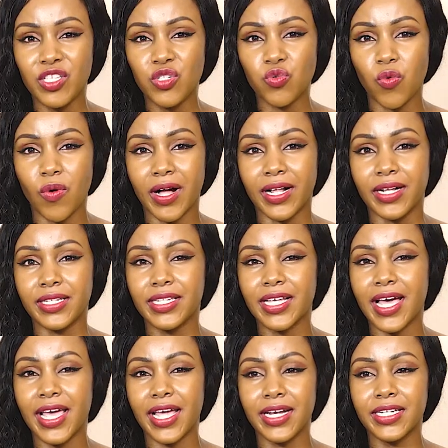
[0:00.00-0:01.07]
this world?
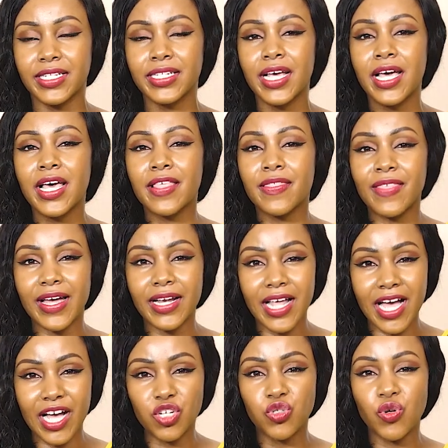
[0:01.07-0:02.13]
And that
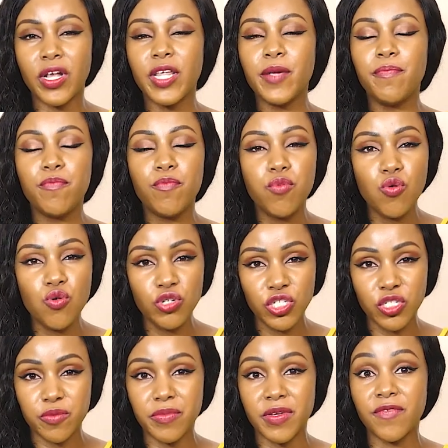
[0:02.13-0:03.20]
actually
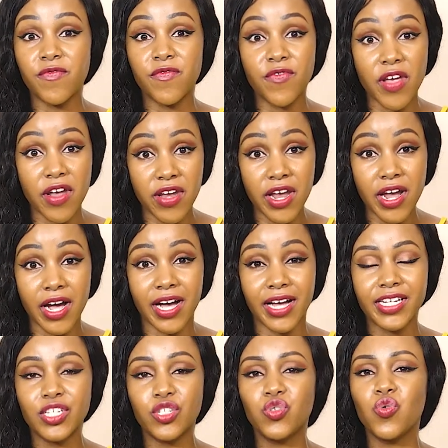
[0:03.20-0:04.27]
pushed me very
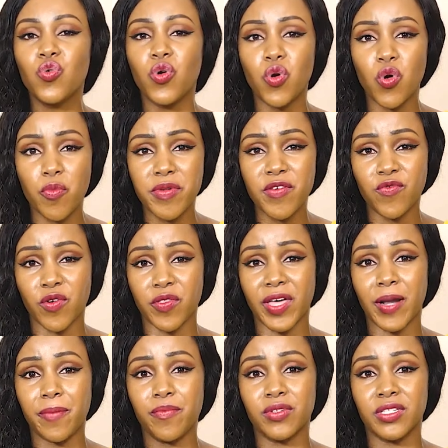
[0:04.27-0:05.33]
hard to lobby for
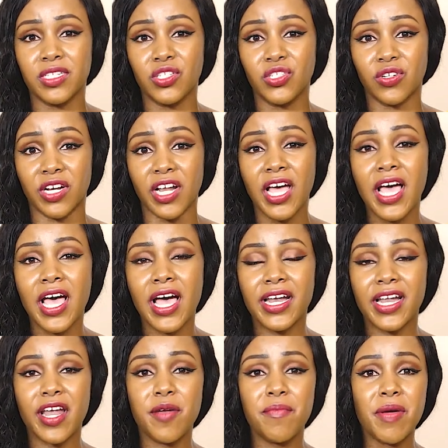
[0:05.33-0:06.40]
that position.
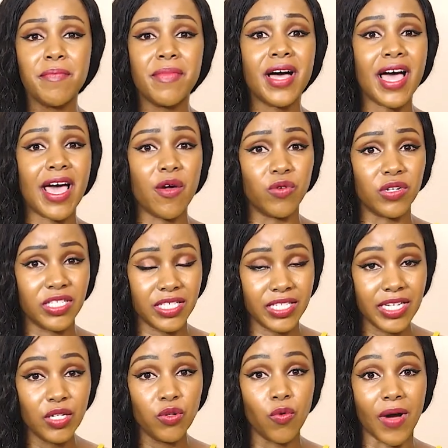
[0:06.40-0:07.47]
And I remember I was
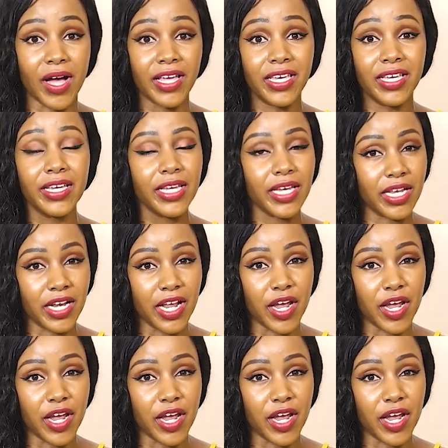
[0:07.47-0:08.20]
still working in